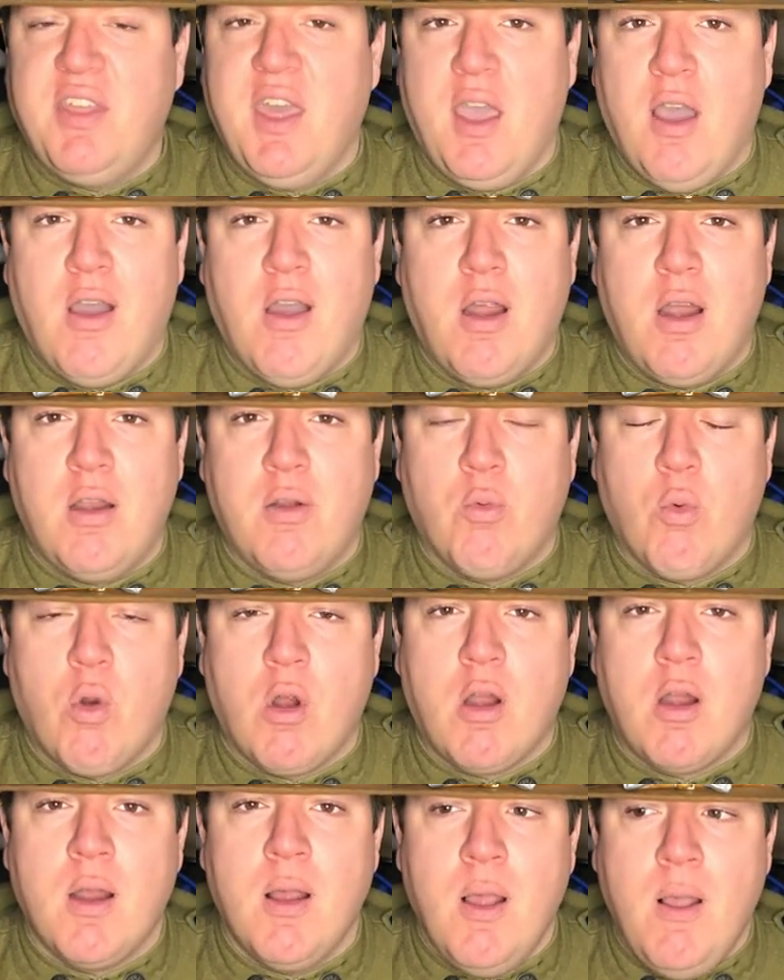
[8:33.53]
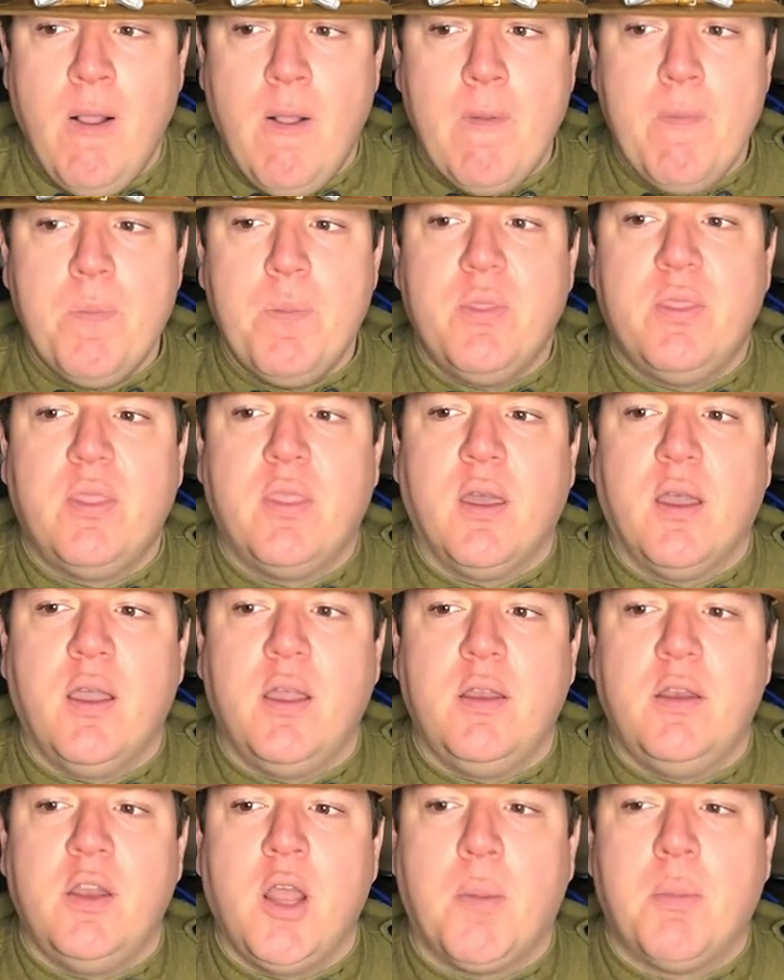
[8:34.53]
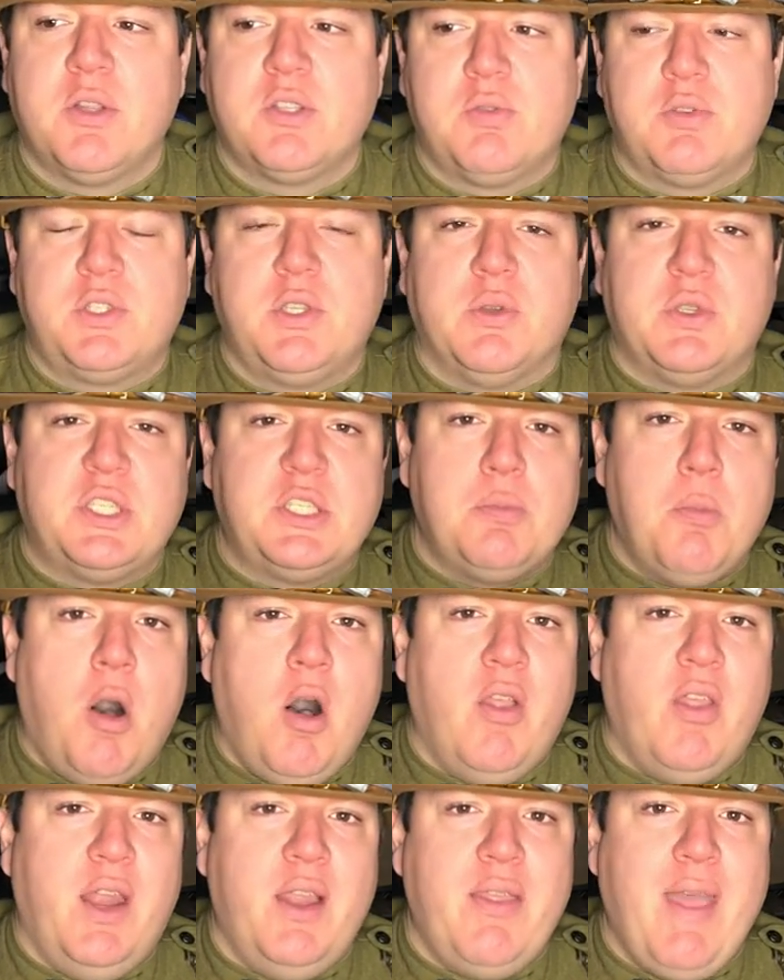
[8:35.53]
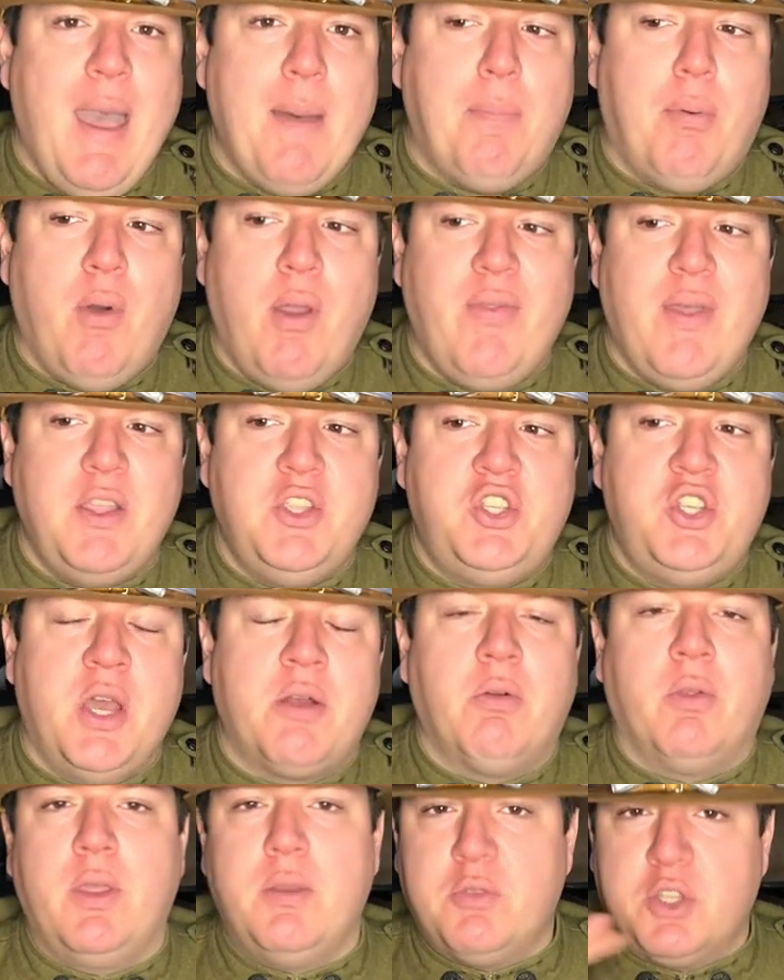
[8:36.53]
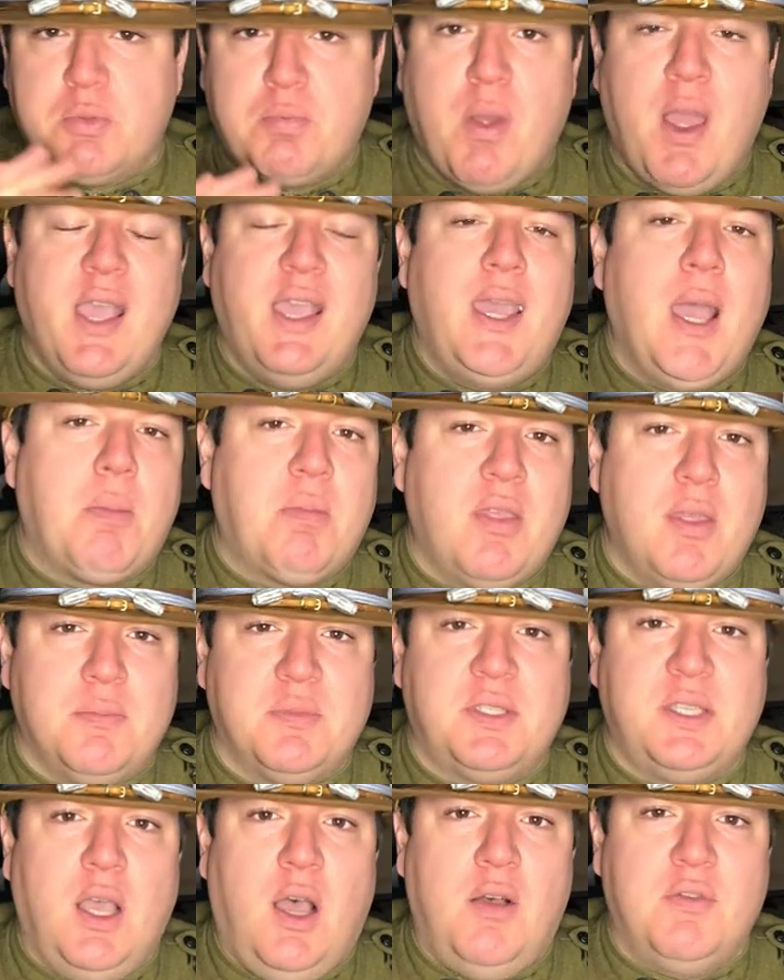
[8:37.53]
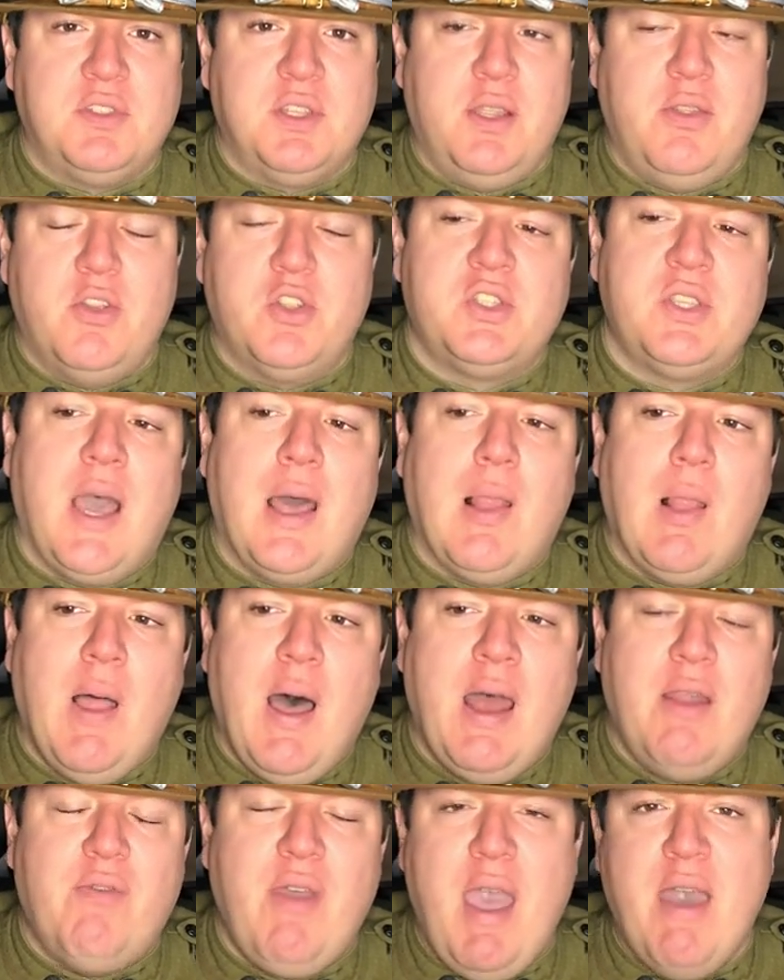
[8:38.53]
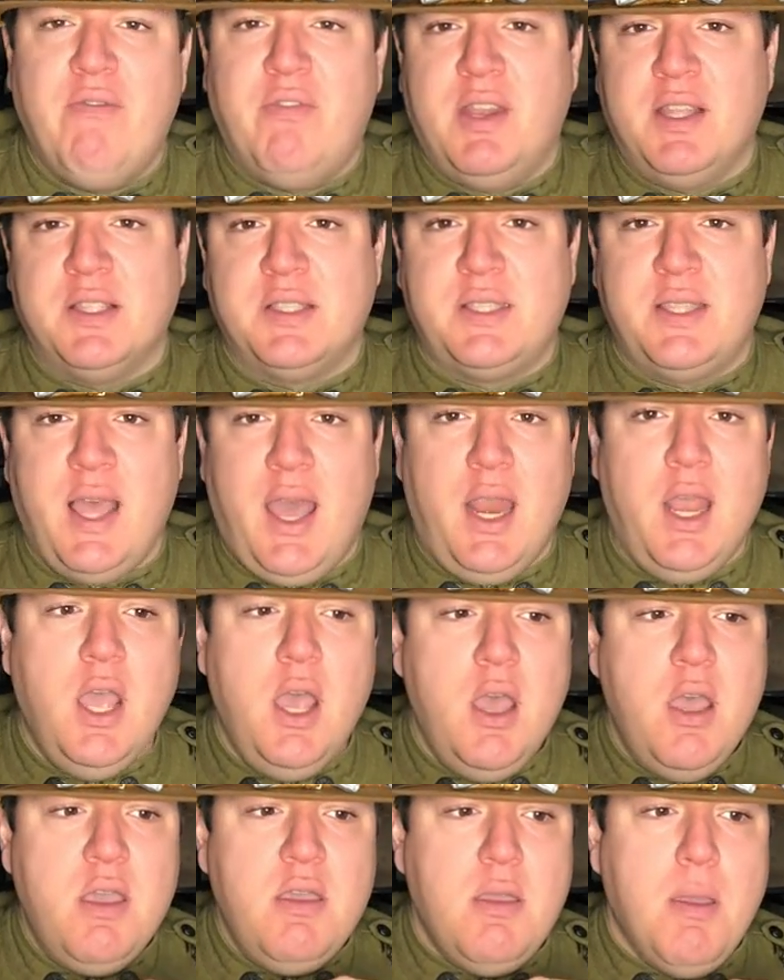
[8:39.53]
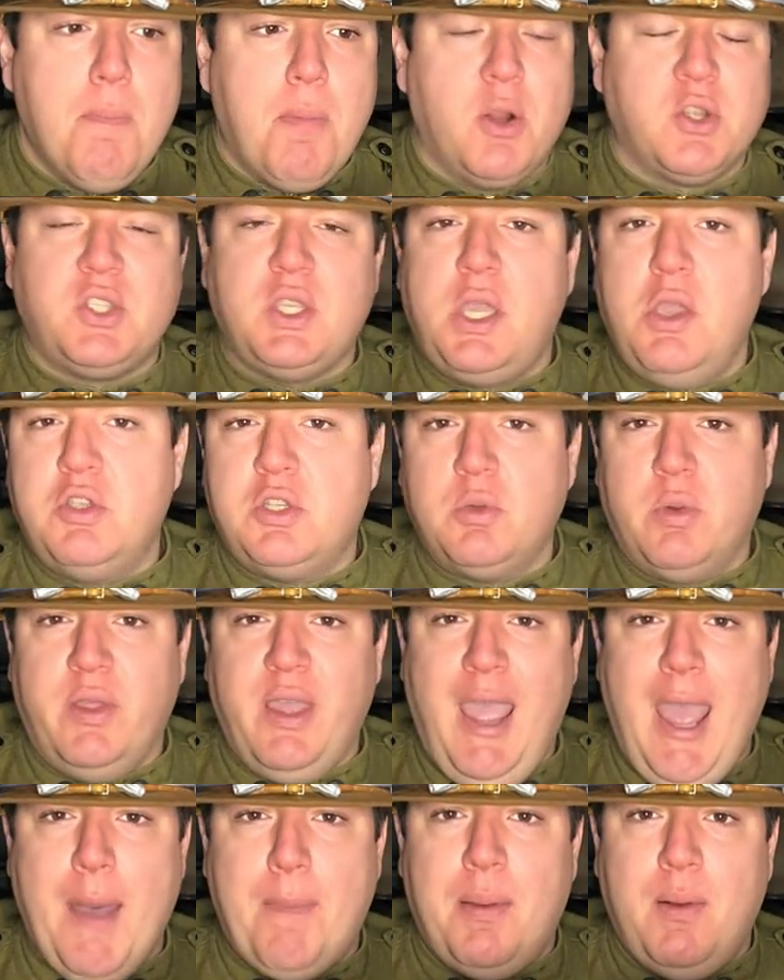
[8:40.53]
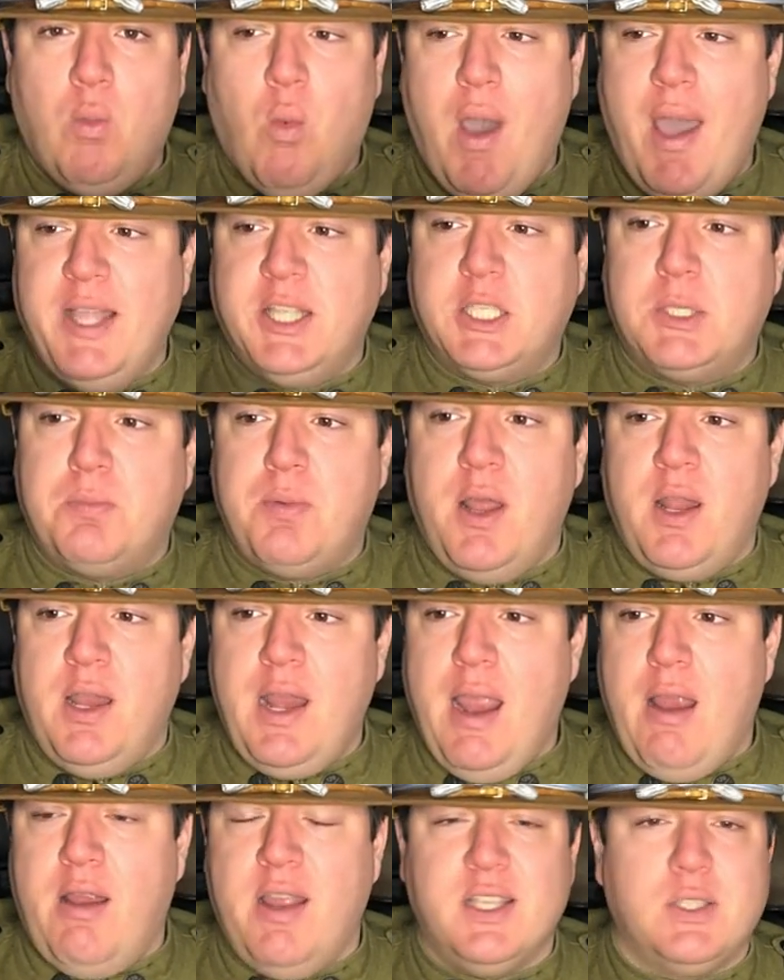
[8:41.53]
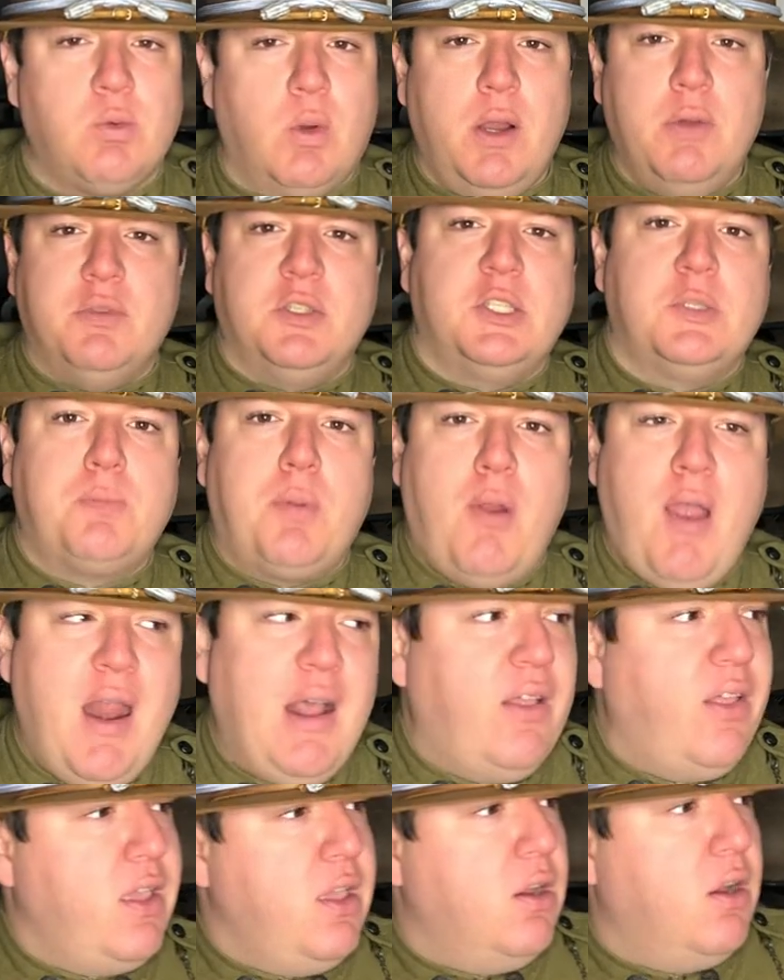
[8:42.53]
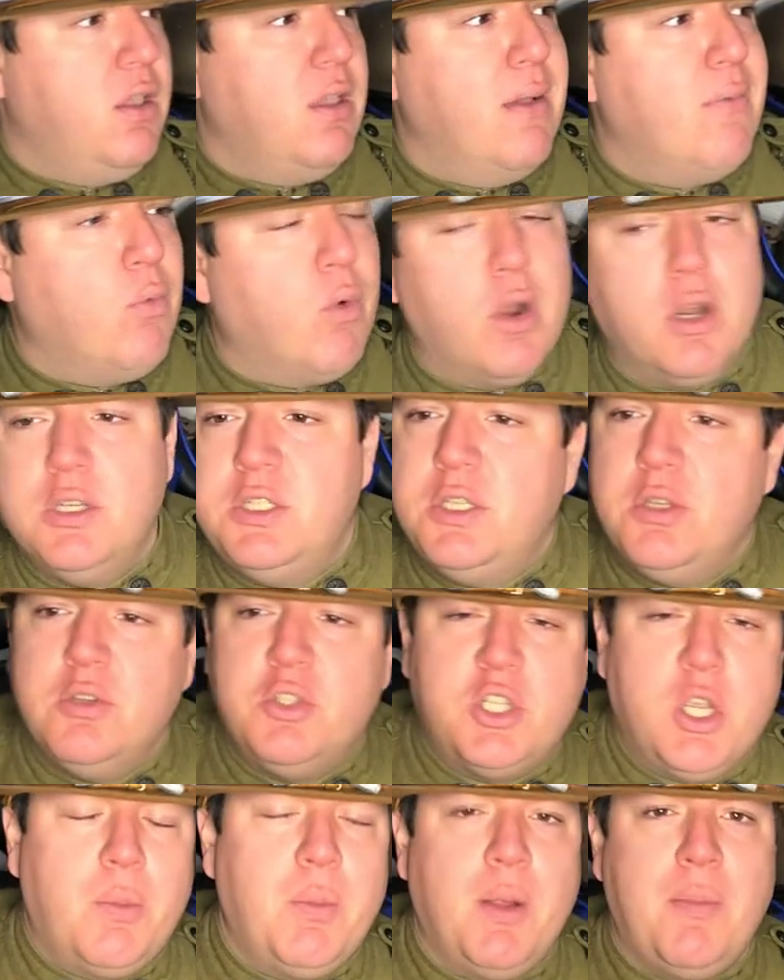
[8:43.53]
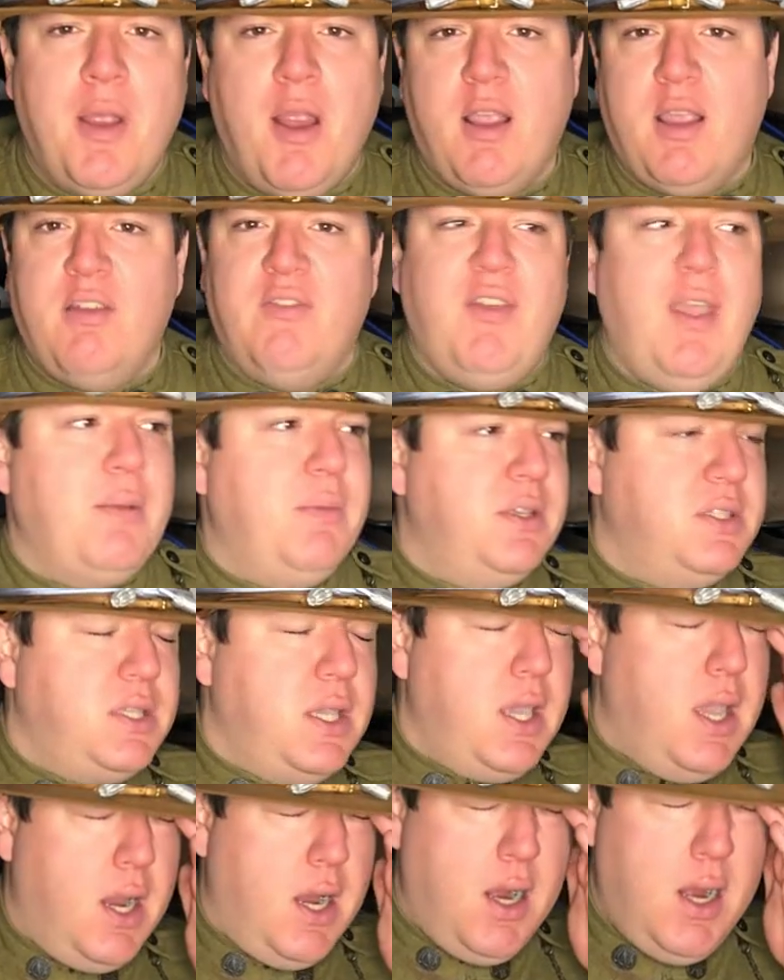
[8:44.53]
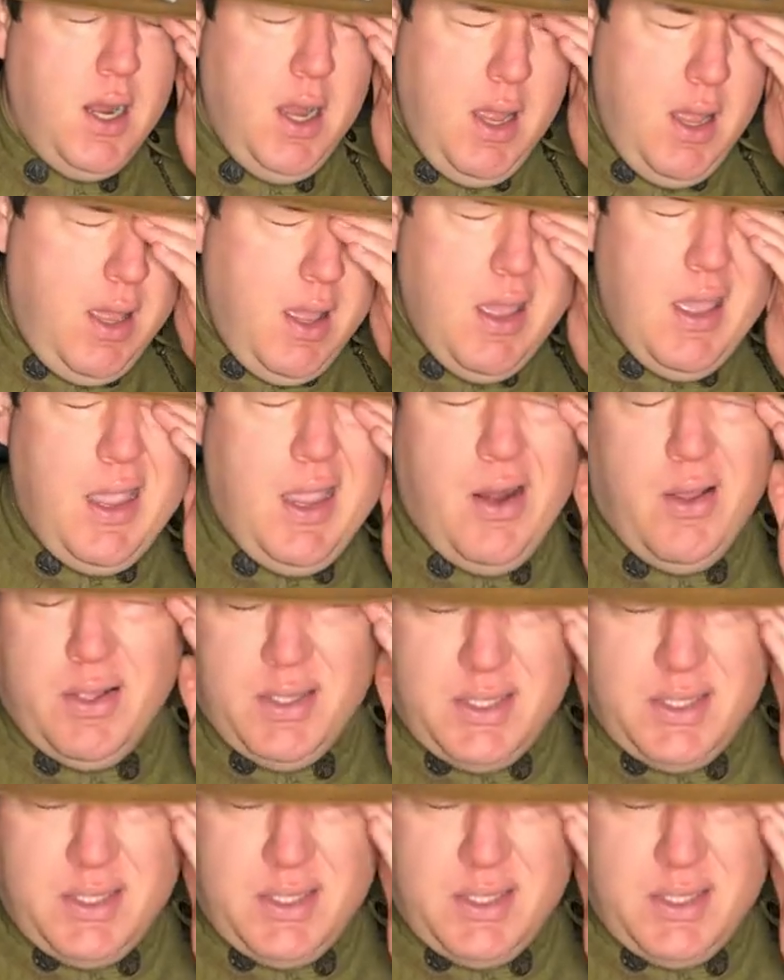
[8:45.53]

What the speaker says: are and were, the numbers were so small that at that point they generally just probably kept to themselves, and there's not a lot of evidence that persecution really happened widespread in areas where it was sporadically, you know, you have one or two German American families here, you know,